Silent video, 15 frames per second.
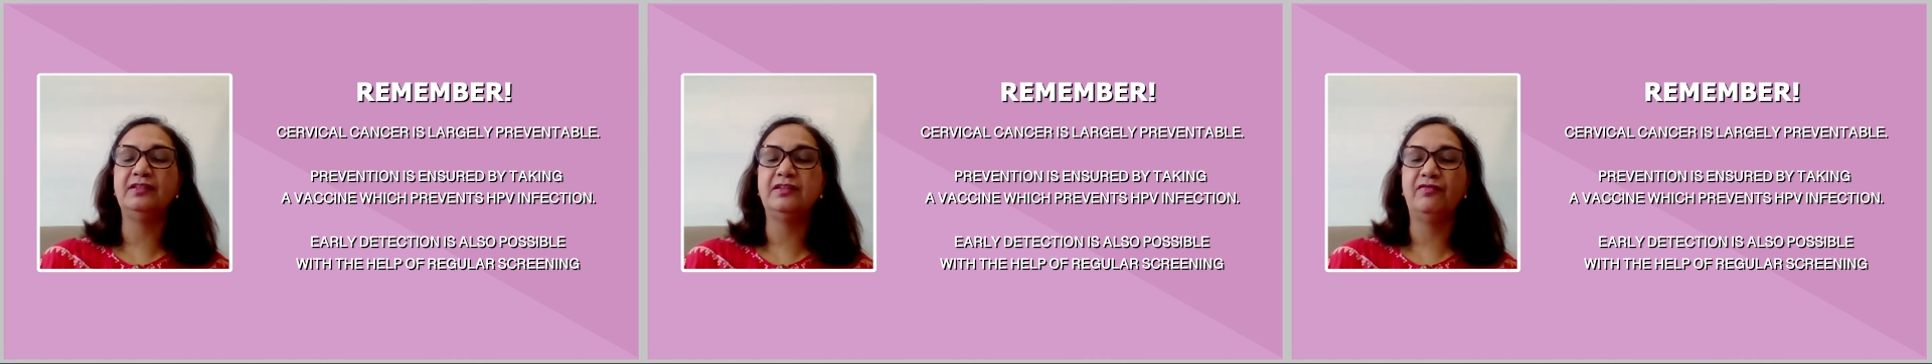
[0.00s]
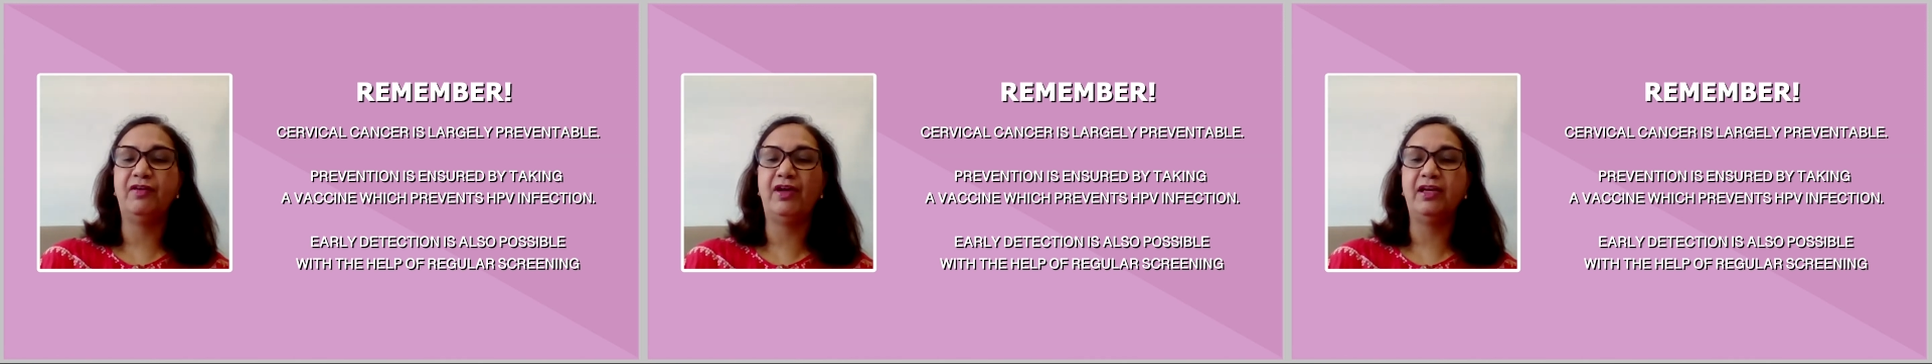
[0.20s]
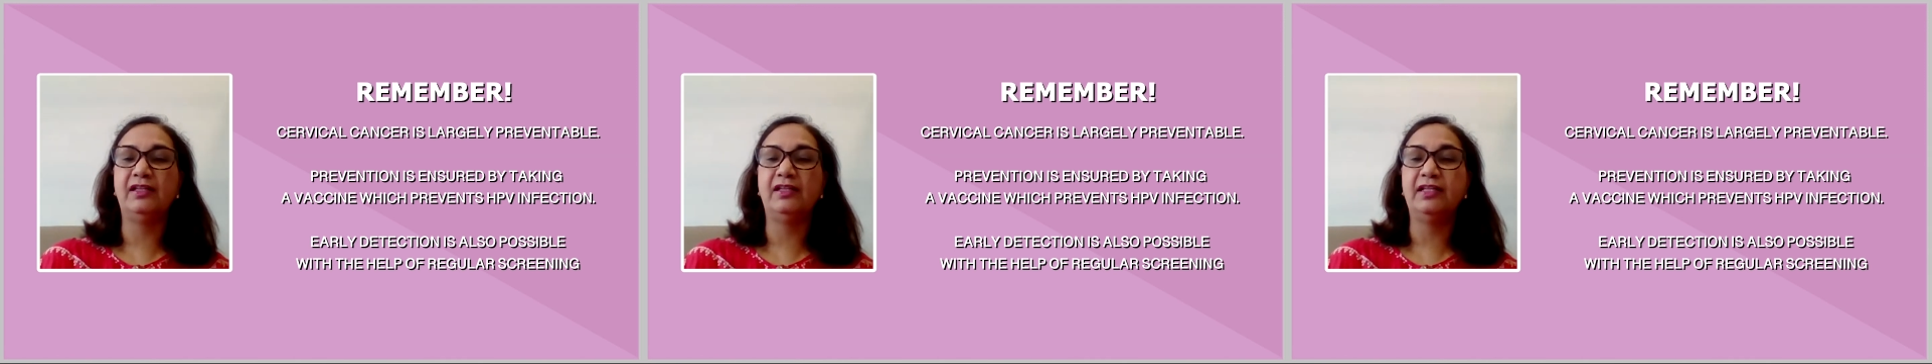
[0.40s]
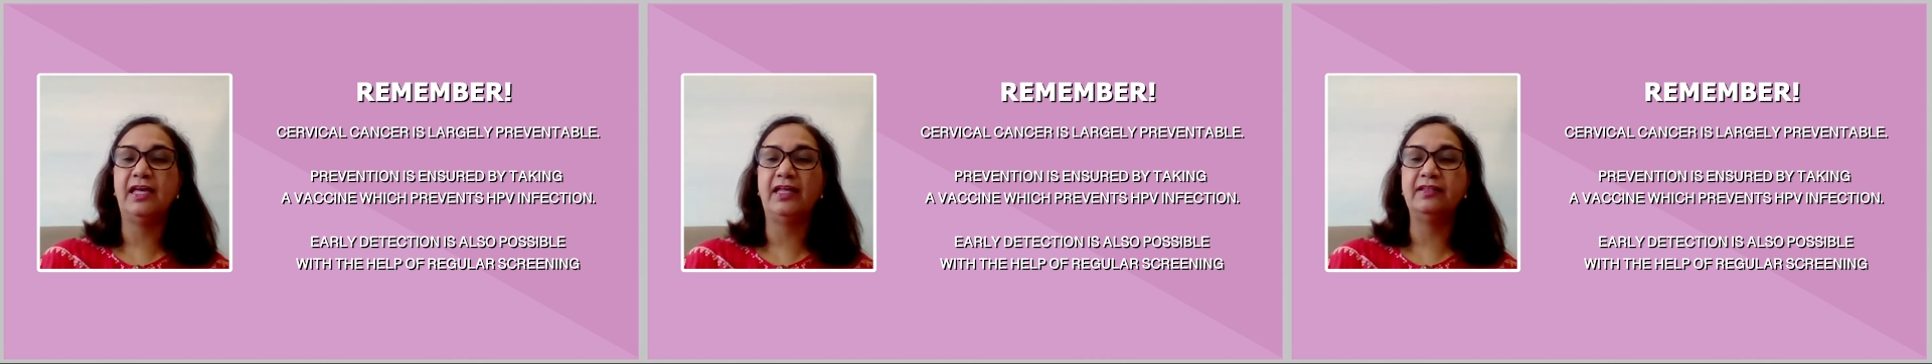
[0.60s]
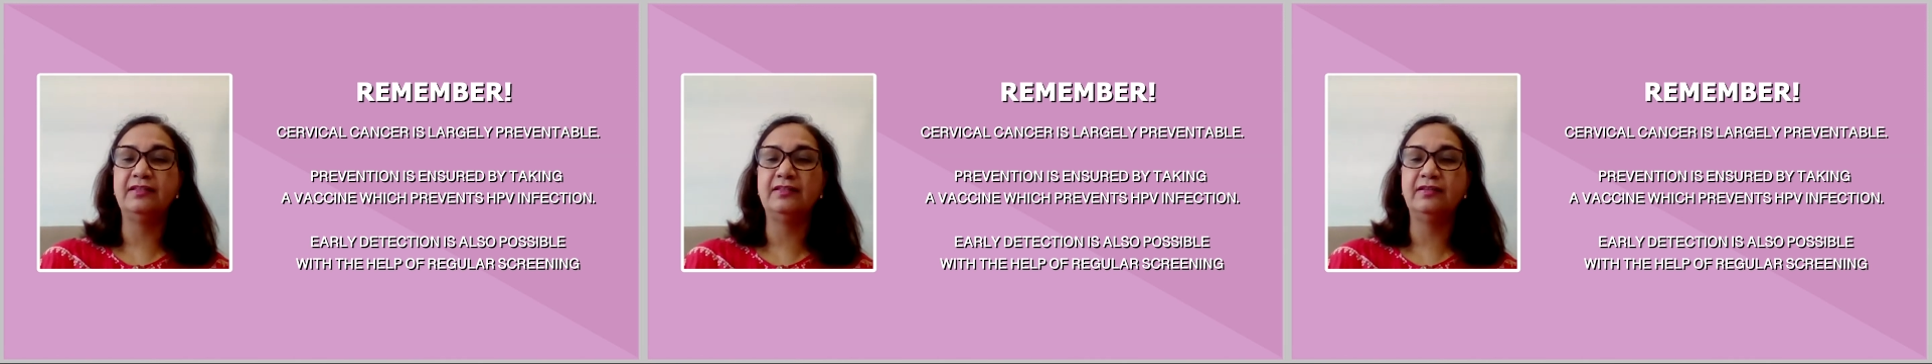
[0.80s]
cervical
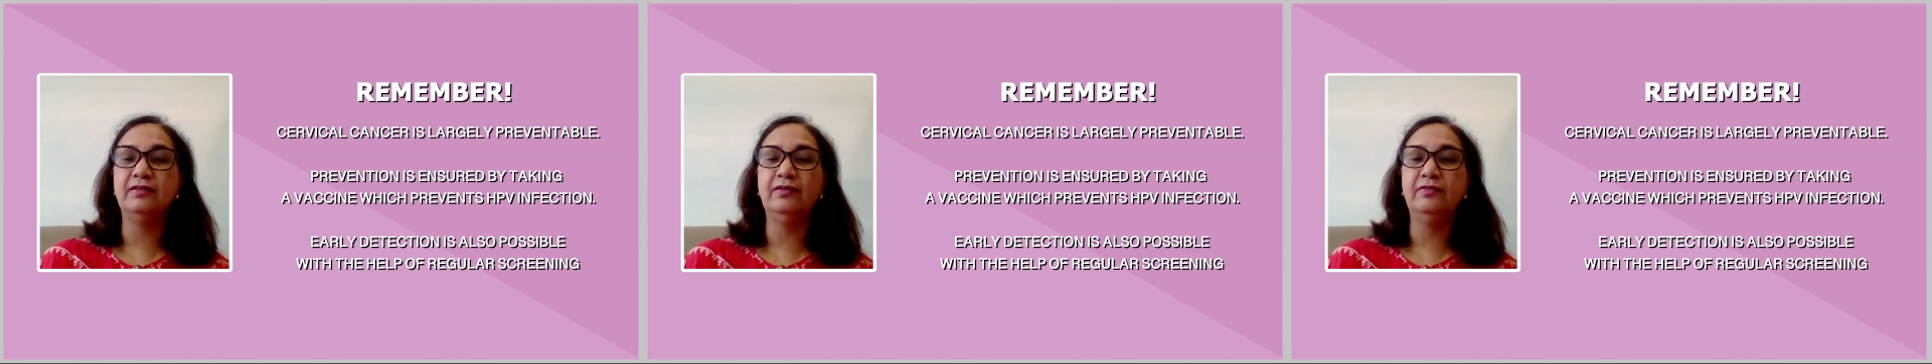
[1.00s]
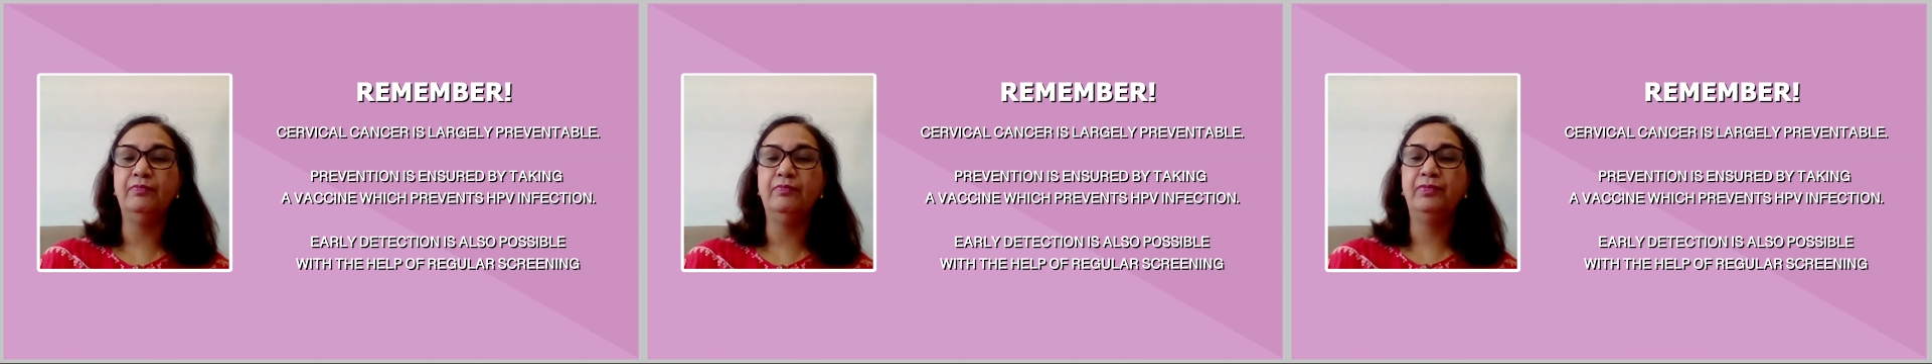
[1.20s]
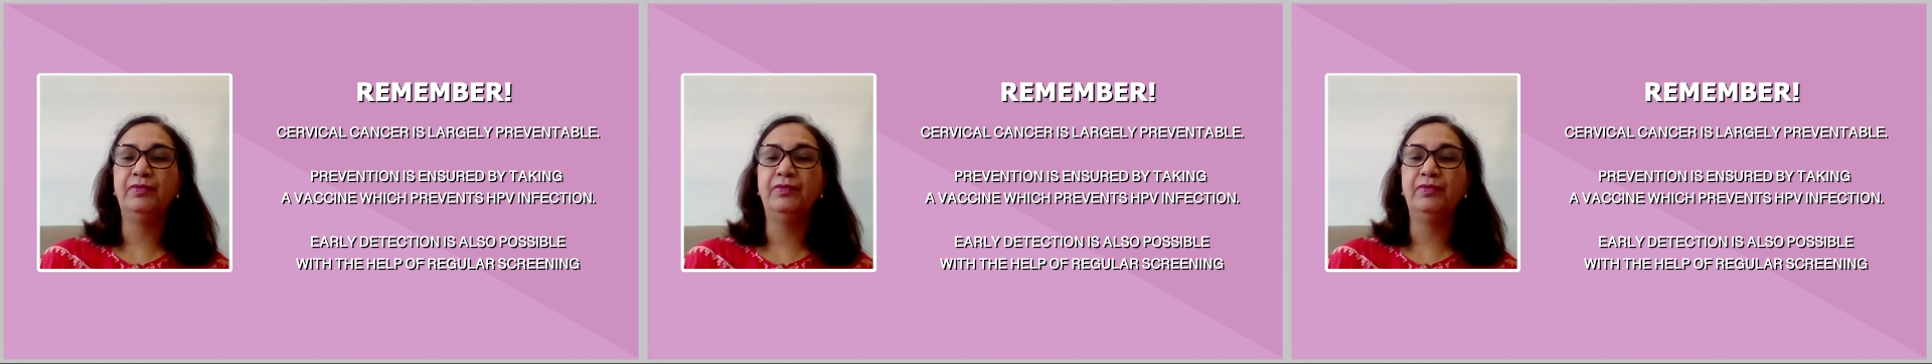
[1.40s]
cancer.